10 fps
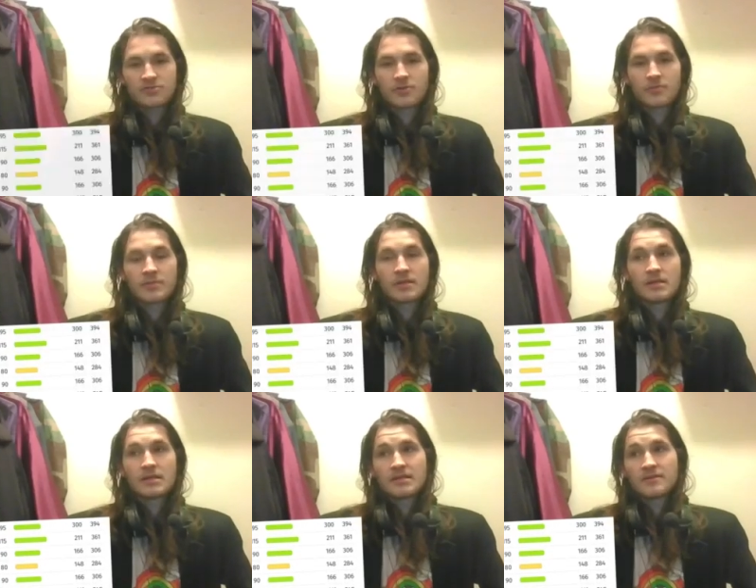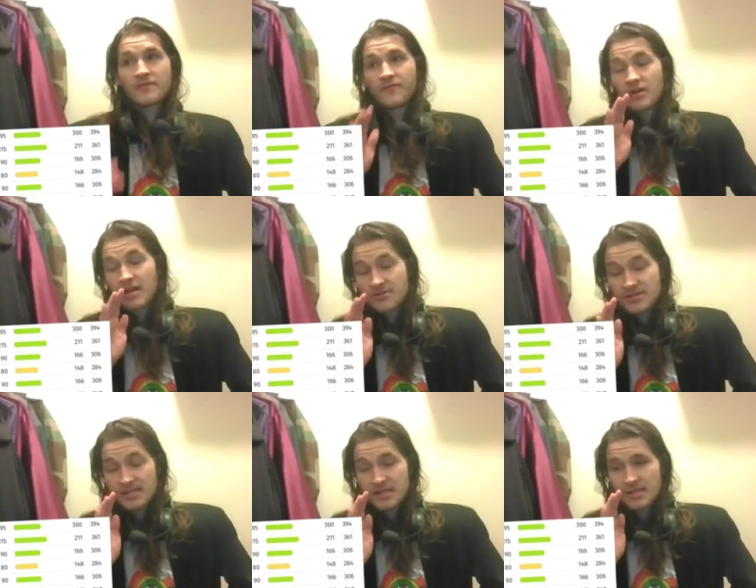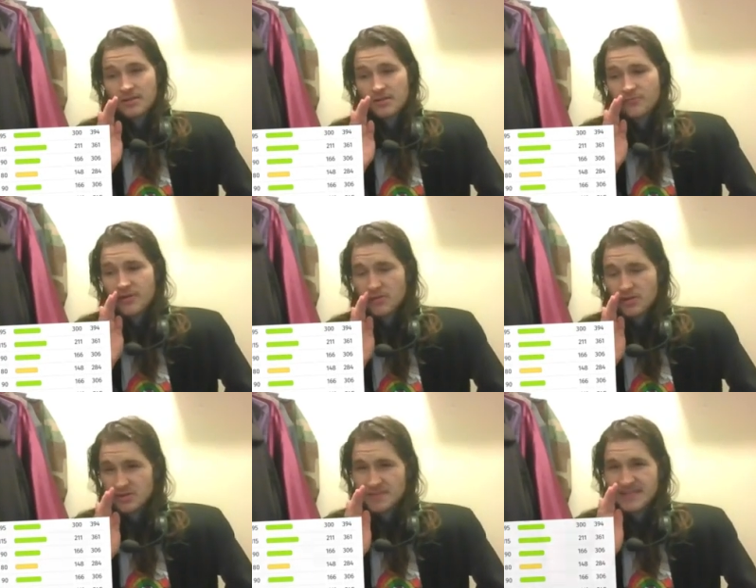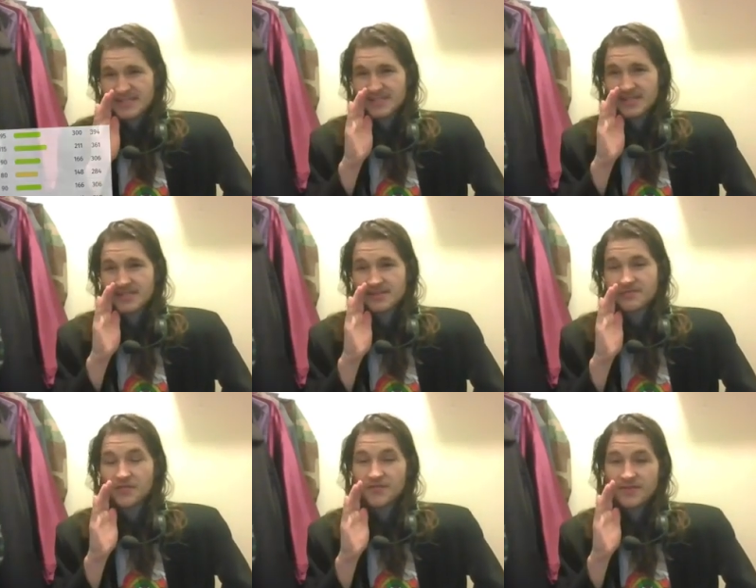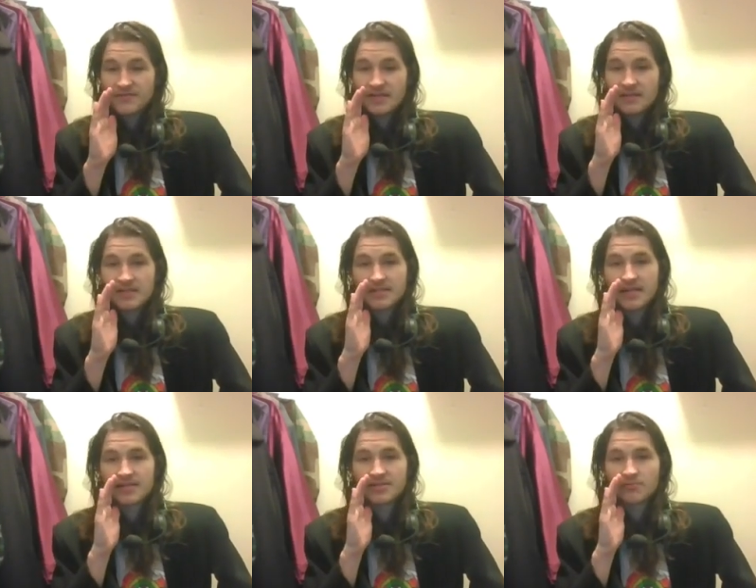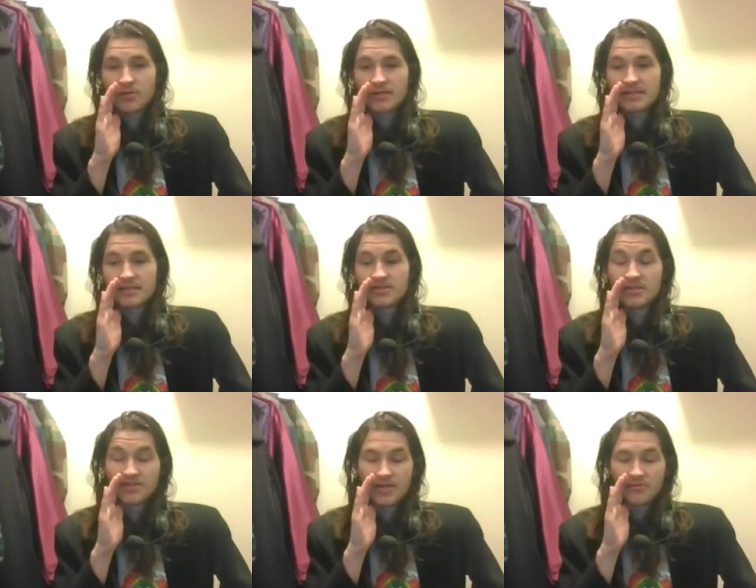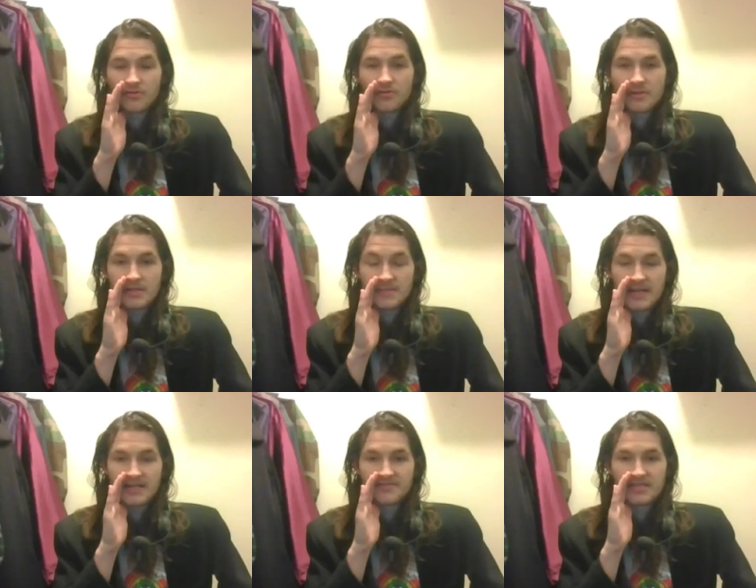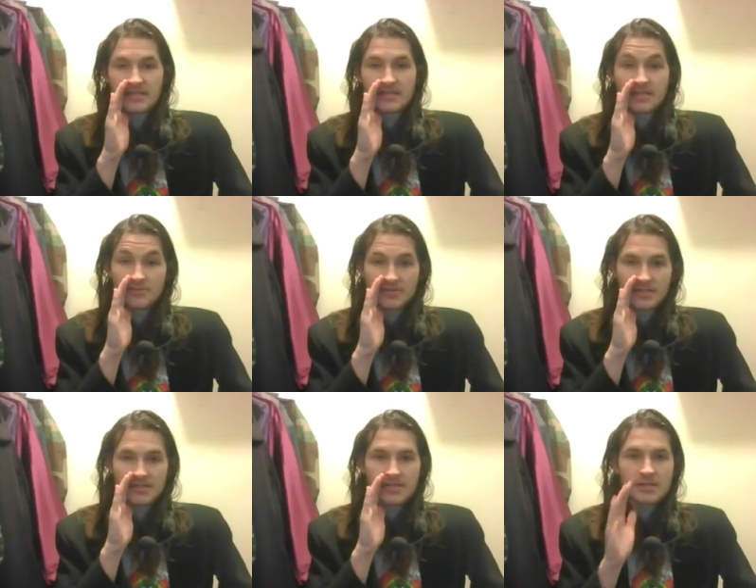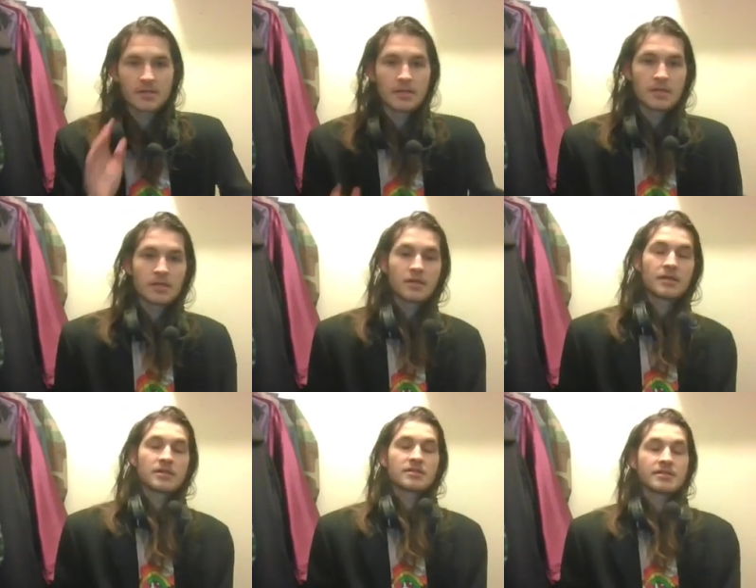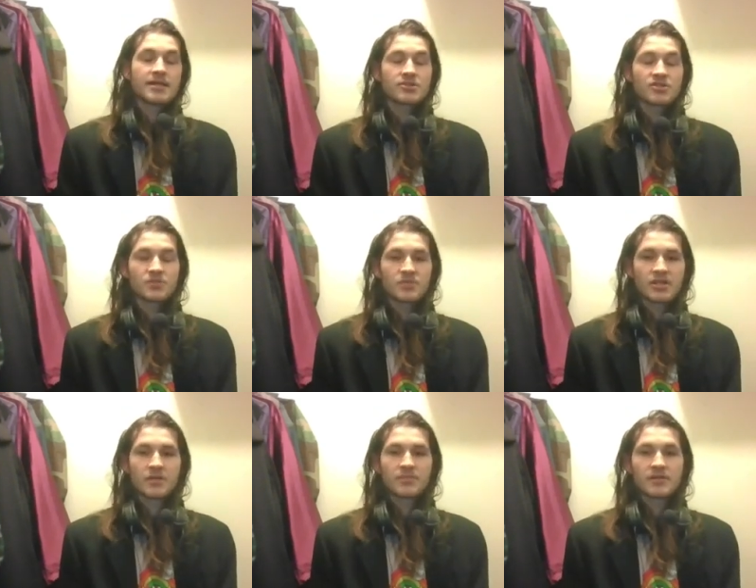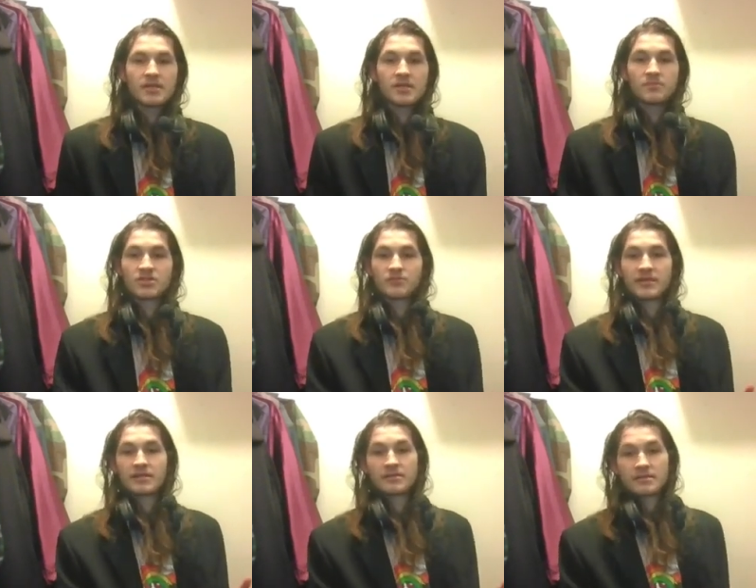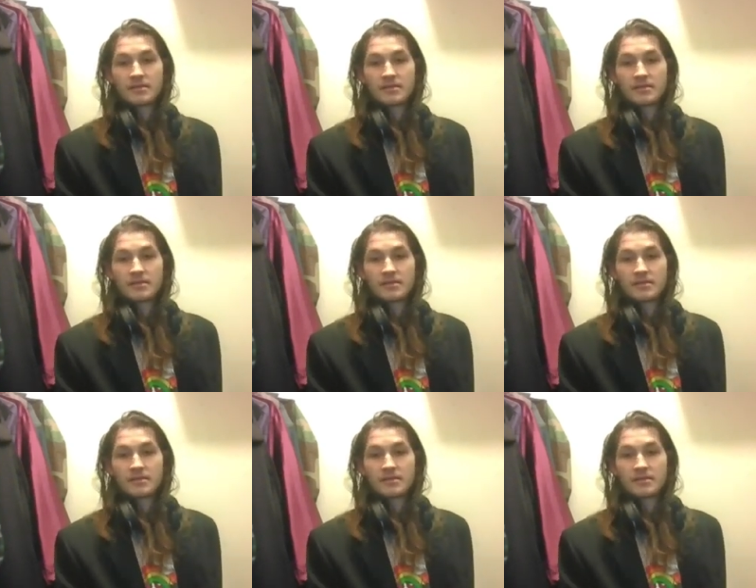to them. For our sake, we will only be discussing level 50, as that is what the general competitive scene uses. Stats are split up in between